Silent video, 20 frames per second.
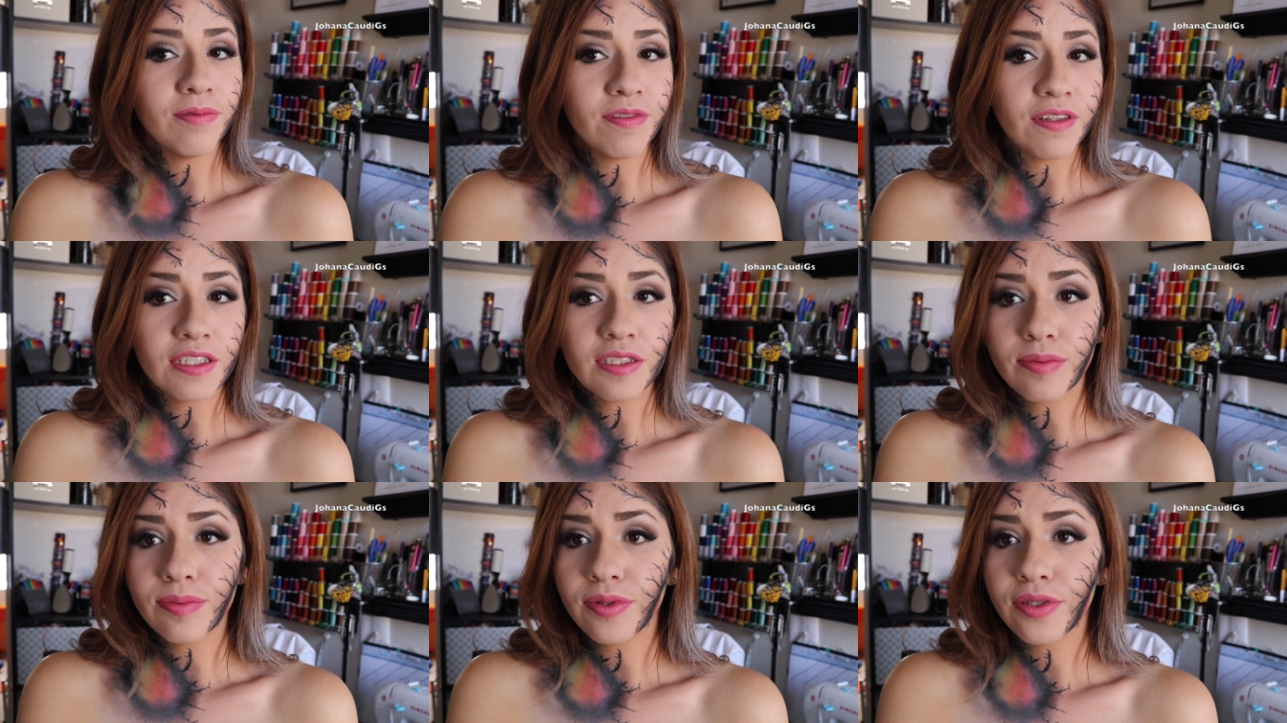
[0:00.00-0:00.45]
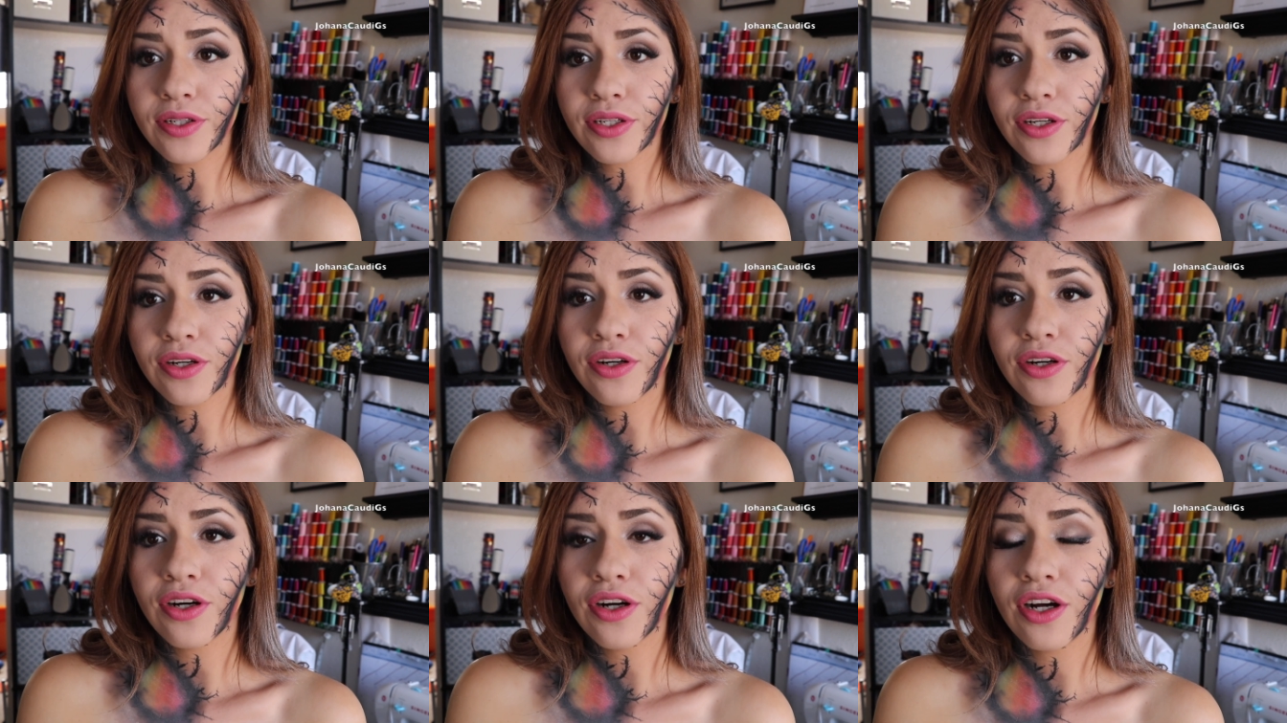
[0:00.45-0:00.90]
Facebook,
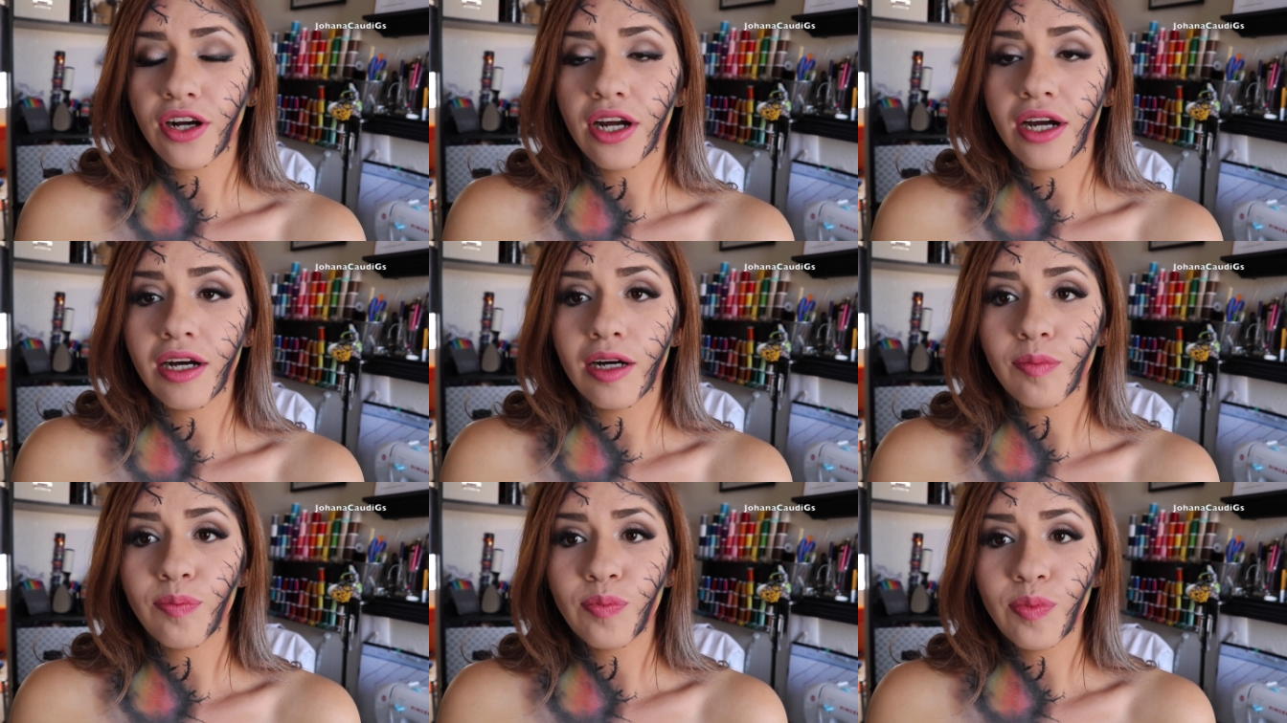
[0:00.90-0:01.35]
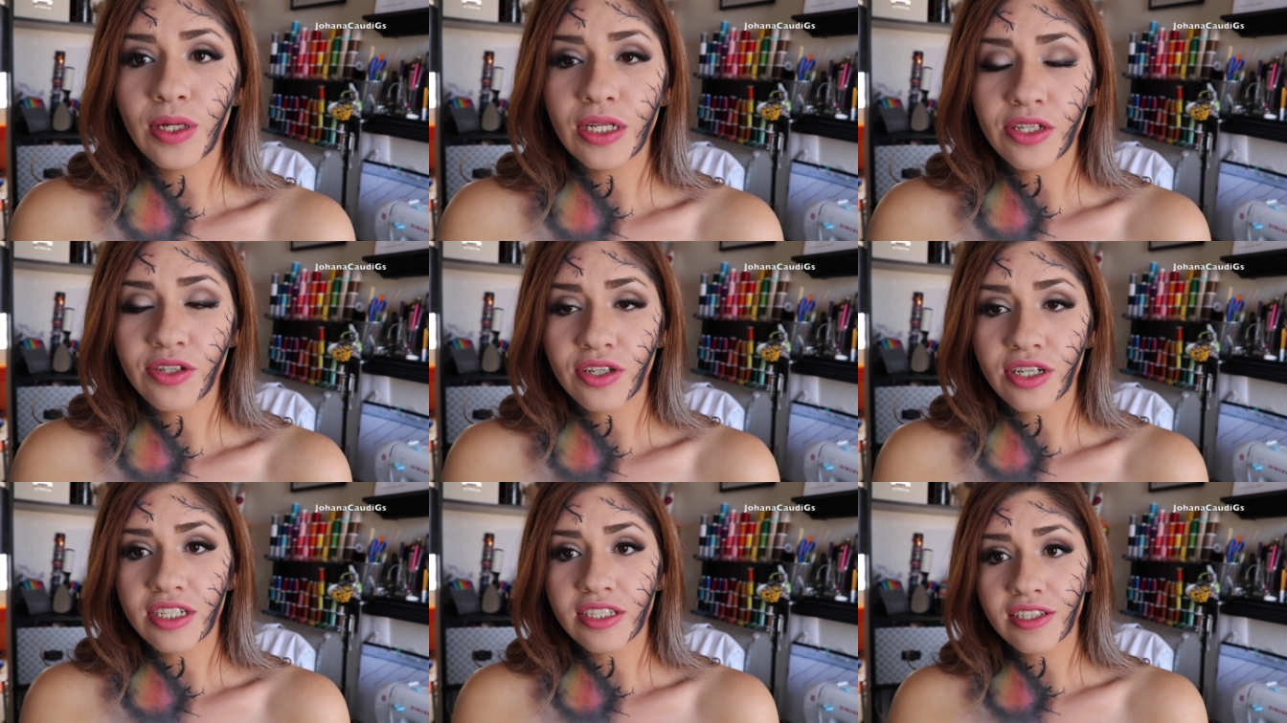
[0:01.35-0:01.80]
or
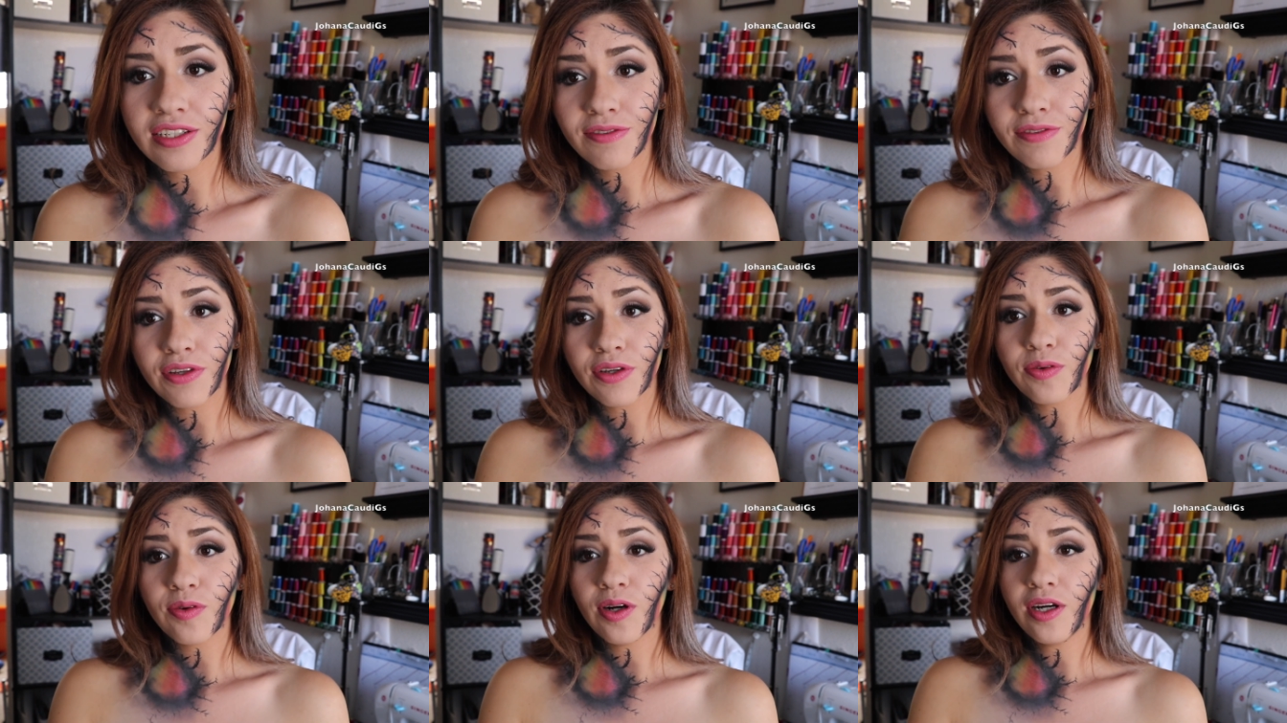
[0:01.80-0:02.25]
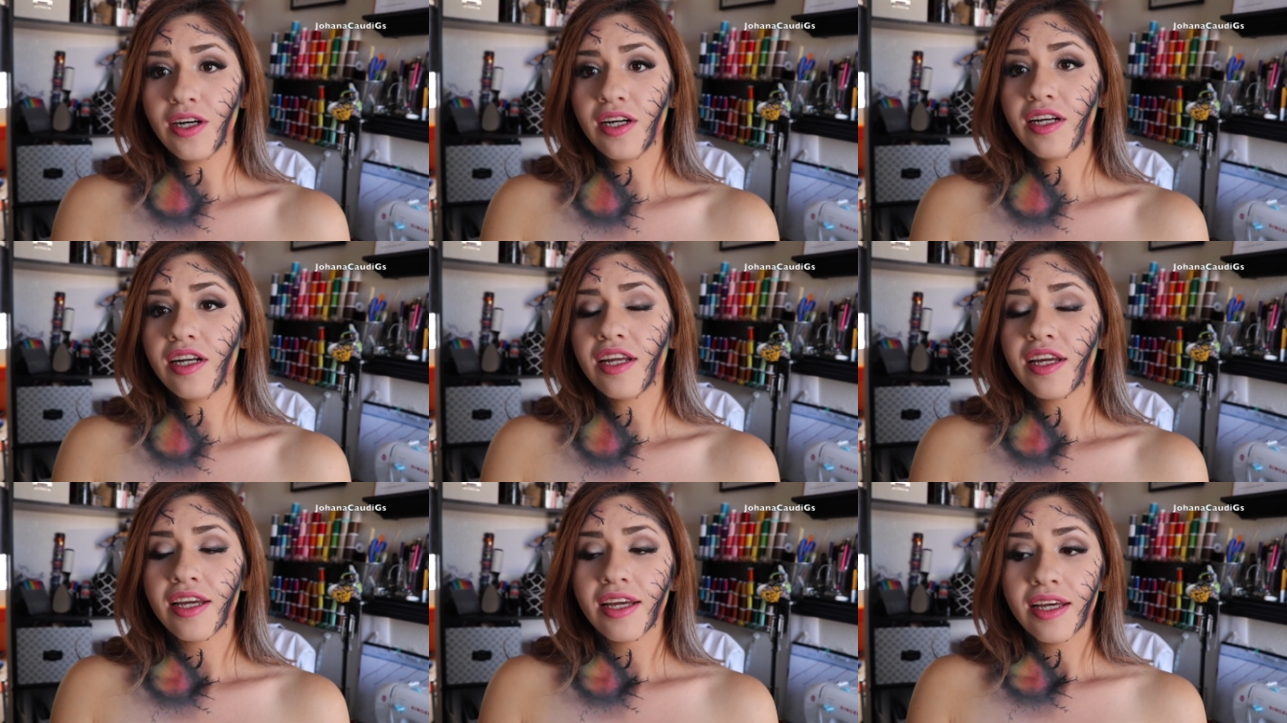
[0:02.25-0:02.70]
Pinterest if you
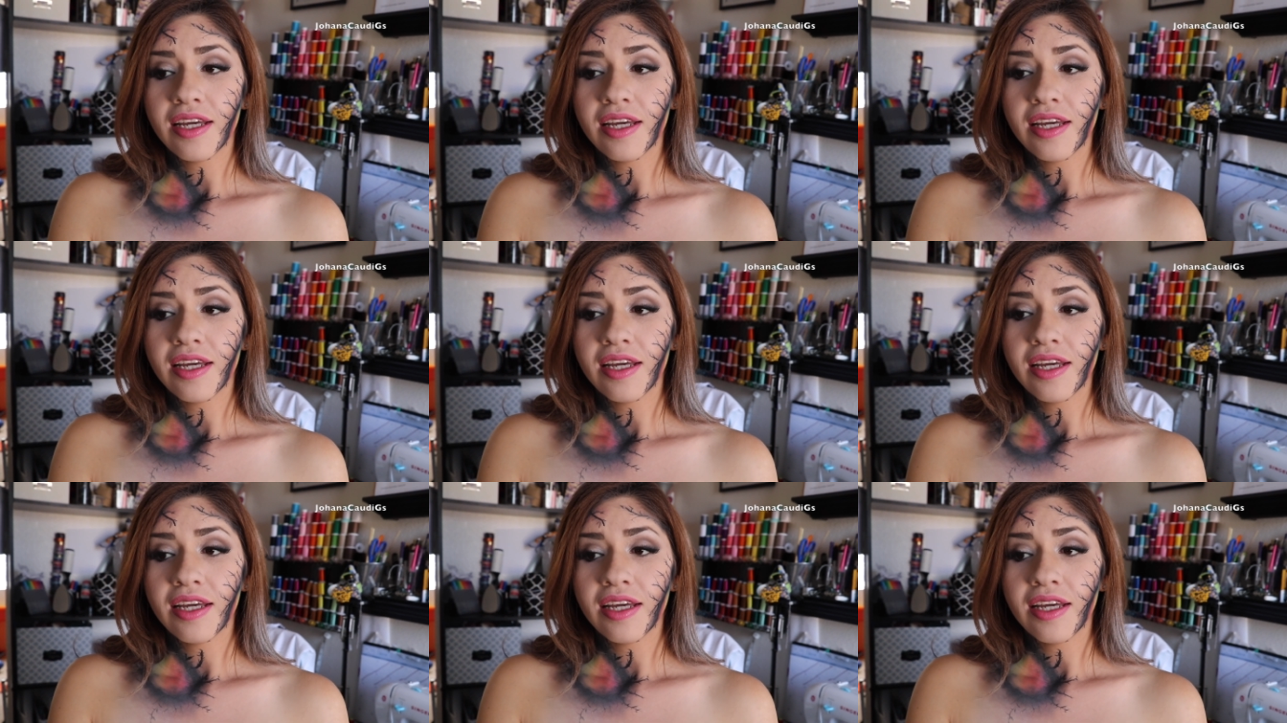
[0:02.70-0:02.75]
want.